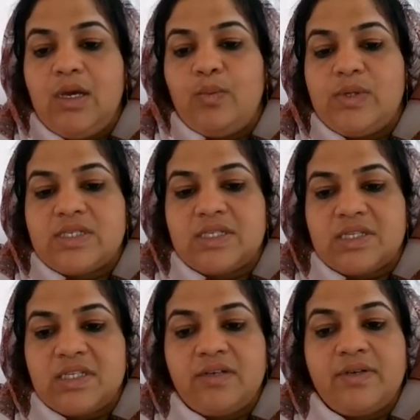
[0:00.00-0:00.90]
which the
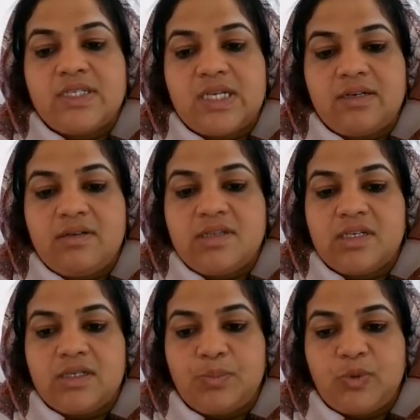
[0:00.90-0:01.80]
server generates a
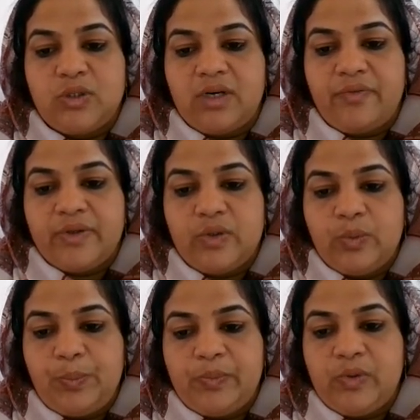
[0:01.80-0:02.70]
cryptographic
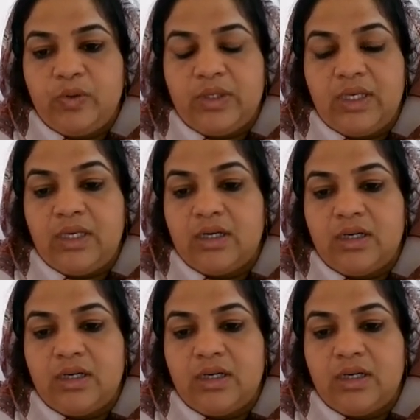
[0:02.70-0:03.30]
cookie